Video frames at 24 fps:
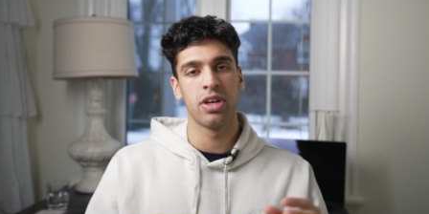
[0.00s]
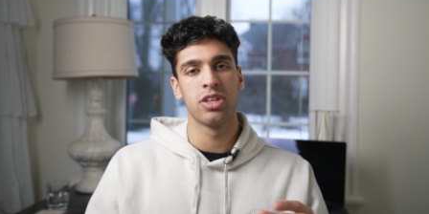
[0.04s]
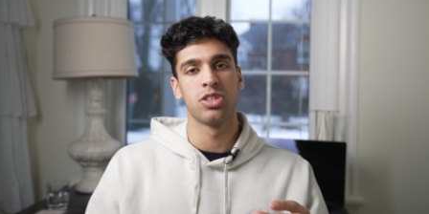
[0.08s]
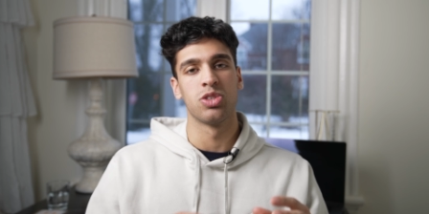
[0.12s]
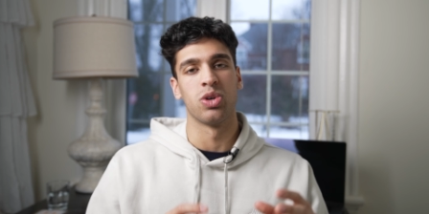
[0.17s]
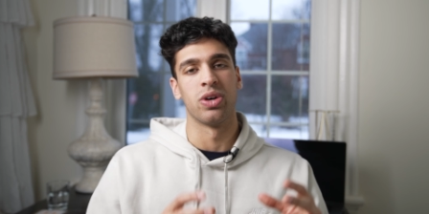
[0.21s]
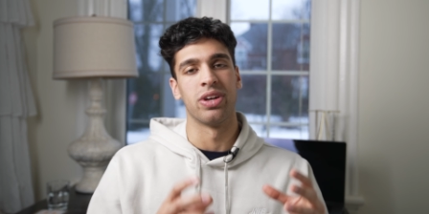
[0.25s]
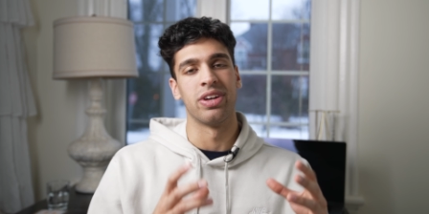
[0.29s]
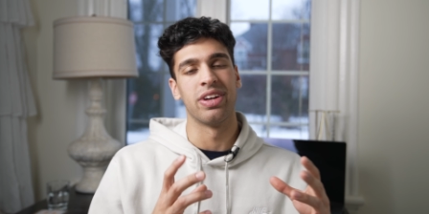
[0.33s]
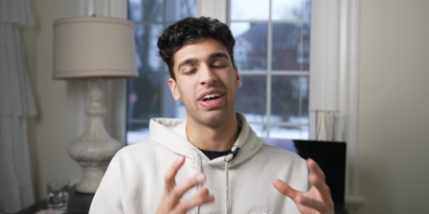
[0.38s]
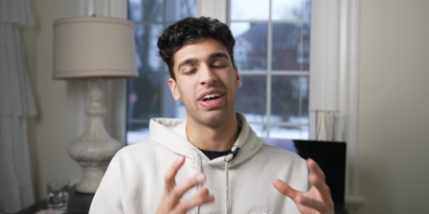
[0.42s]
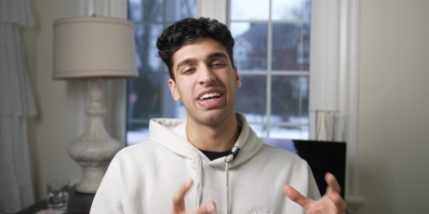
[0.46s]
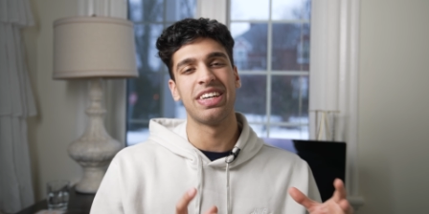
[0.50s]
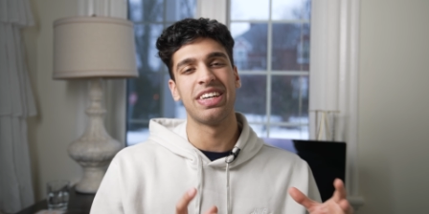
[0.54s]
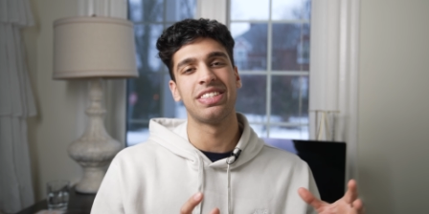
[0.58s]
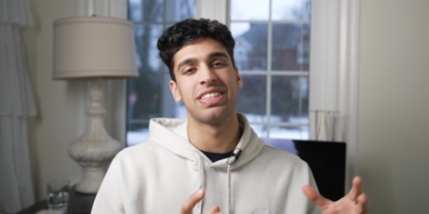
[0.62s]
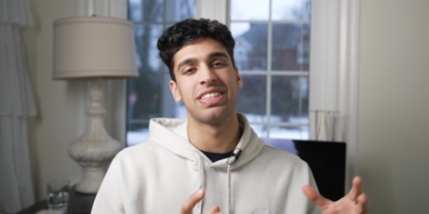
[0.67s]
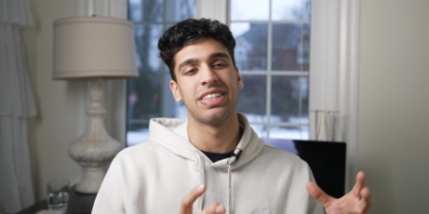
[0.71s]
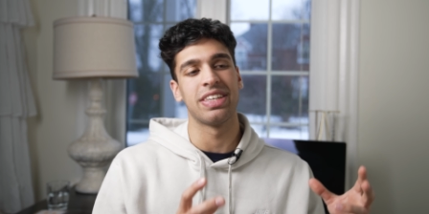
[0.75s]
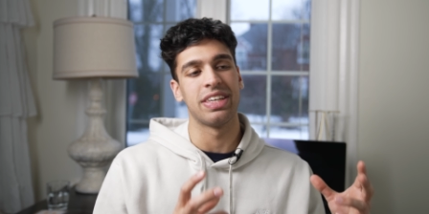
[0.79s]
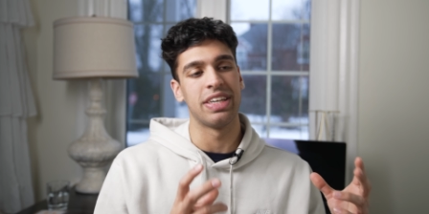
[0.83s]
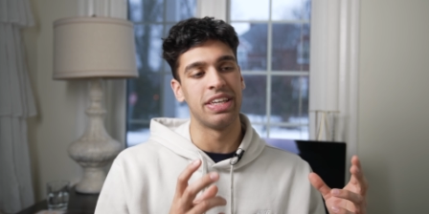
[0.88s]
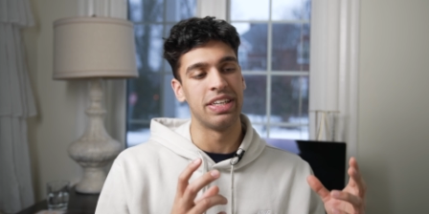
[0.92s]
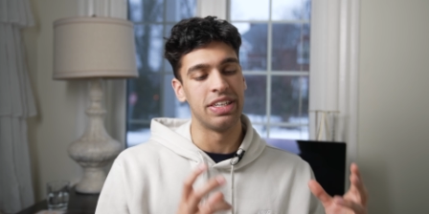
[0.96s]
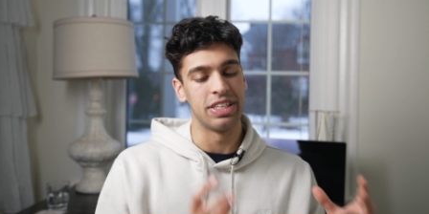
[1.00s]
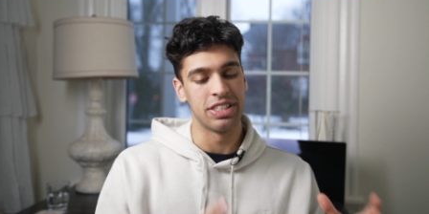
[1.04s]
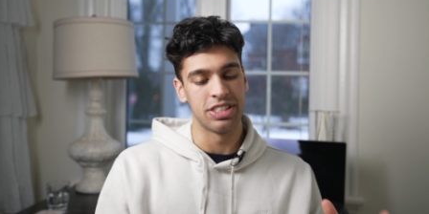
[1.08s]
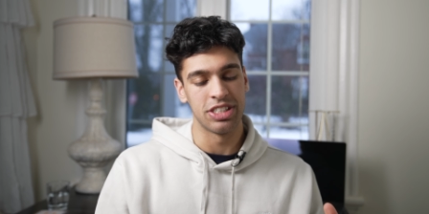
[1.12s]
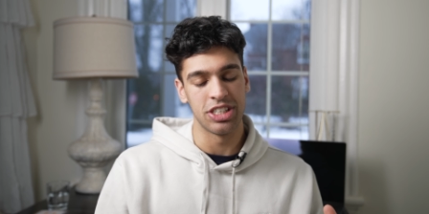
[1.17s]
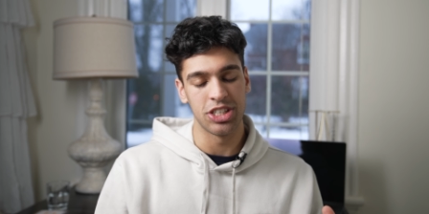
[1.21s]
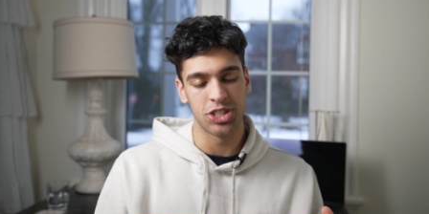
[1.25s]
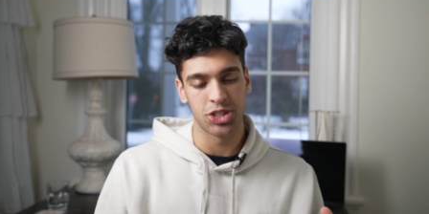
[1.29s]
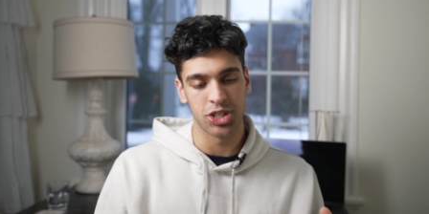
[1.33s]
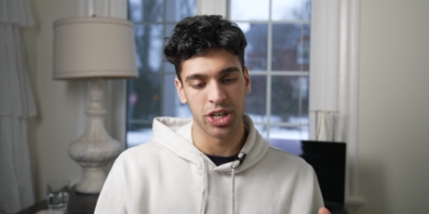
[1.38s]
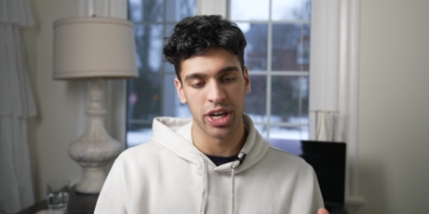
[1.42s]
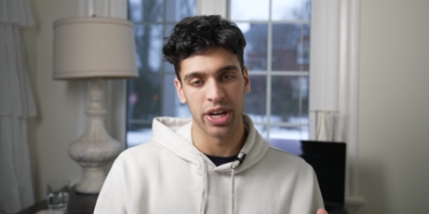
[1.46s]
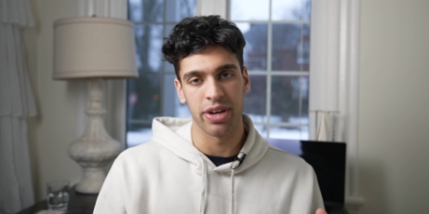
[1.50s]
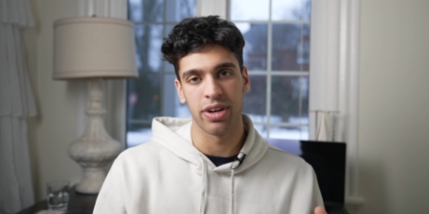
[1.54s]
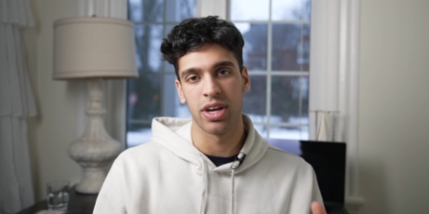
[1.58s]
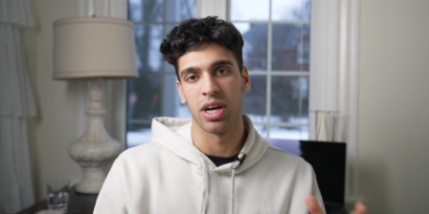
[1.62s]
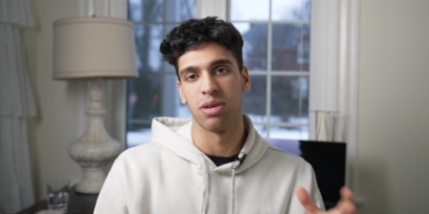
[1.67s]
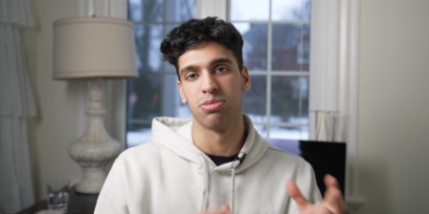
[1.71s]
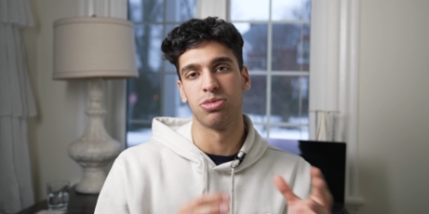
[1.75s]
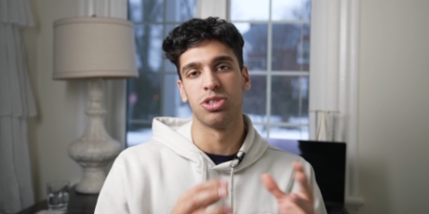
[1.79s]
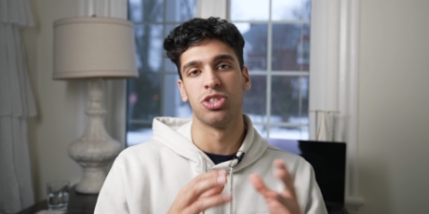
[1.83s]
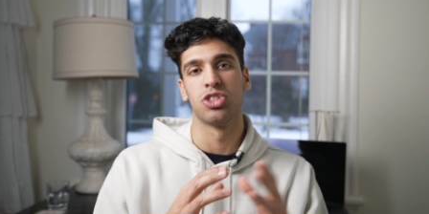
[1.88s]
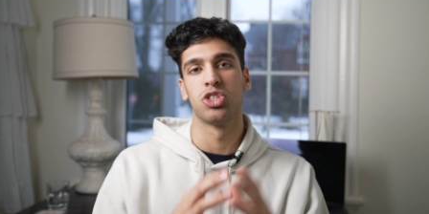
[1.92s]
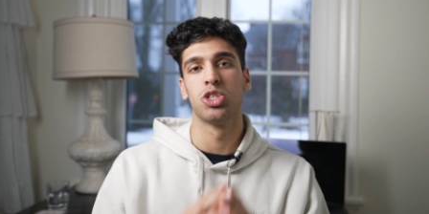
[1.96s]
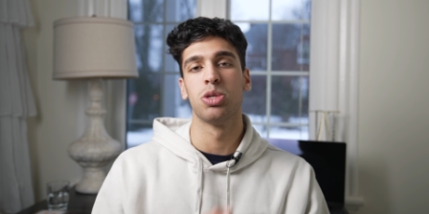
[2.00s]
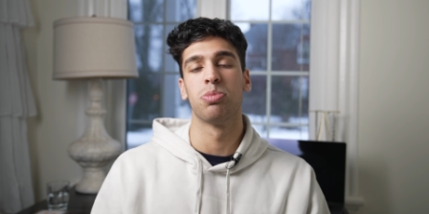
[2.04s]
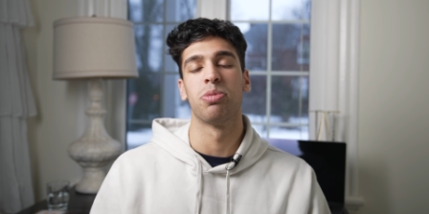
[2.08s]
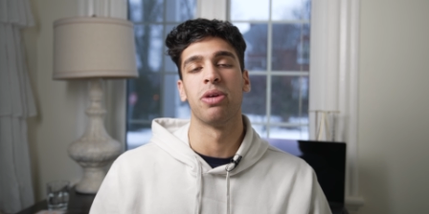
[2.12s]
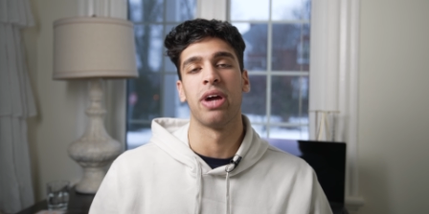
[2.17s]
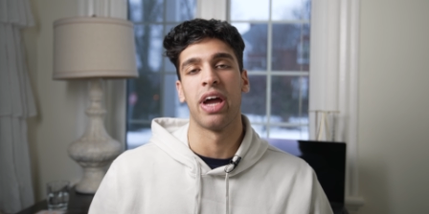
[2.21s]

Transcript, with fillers: So a nice EDC tray comes in super